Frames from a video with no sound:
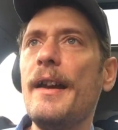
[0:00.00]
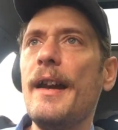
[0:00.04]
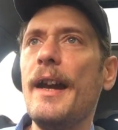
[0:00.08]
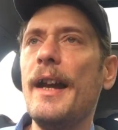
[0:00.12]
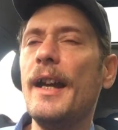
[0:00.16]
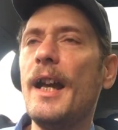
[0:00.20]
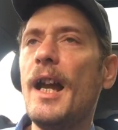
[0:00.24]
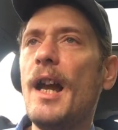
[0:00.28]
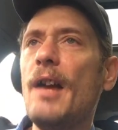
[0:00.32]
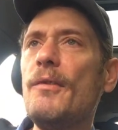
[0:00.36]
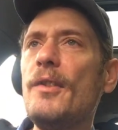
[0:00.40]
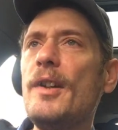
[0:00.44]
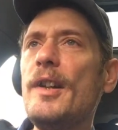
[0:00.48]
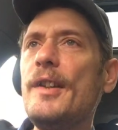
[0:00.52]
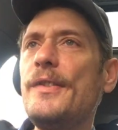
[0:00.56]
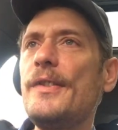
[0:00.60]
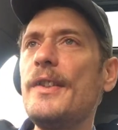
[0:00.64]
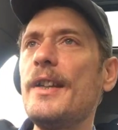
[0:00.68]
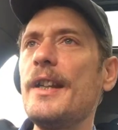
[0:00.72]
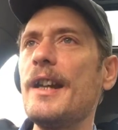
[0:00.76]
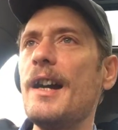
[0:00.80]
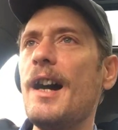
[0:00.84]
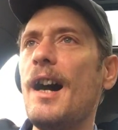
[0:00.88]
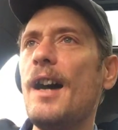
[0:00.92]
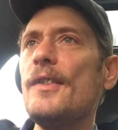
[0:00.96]
and
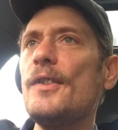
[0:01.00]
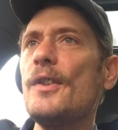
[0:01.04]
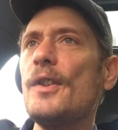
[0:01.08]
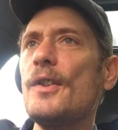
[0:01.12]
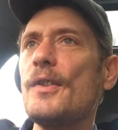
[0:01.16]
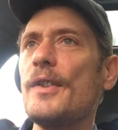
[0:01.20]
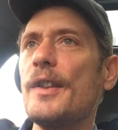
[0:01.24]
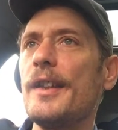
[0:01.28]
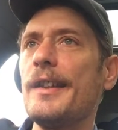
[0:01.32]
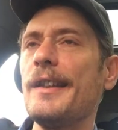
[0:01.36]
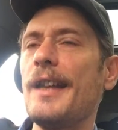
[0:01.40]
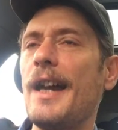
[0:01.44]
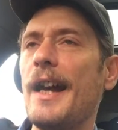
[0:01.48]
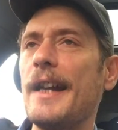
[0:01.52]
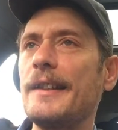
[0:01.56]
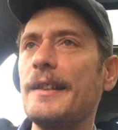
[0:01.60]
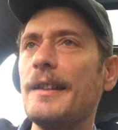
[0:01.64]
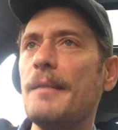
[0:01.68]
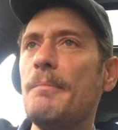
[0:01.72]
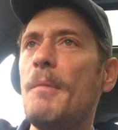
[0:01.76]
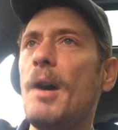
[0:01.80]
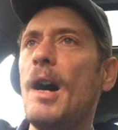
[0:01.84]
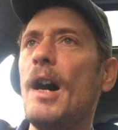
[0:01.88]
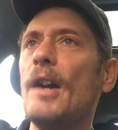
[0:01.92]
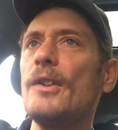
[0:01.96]
everything other than like
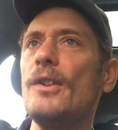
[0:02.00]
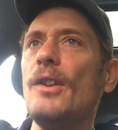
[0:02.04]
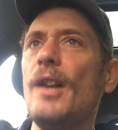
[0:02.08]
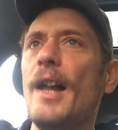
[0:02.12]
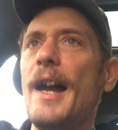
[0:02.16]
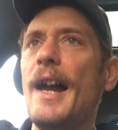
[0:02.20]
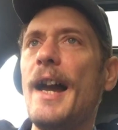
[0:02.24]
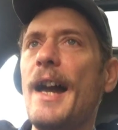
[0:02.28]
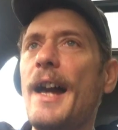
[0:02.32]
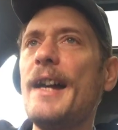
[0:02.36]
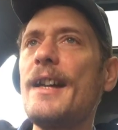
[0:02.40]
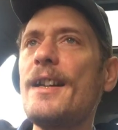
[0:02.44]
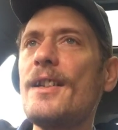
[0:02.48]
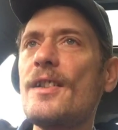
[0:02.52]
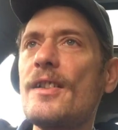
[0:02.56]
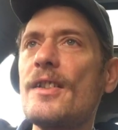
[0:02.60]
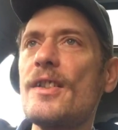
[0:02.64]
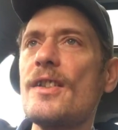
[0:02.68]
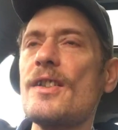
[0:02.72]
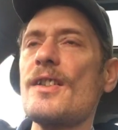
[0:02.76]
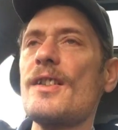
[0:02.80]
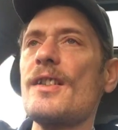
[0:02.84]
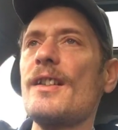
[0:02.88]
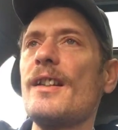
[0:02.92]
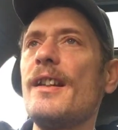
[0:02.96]
the Model
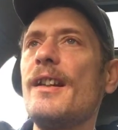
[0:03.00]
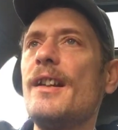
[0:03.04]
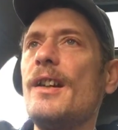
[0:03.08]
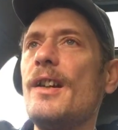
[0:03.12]
X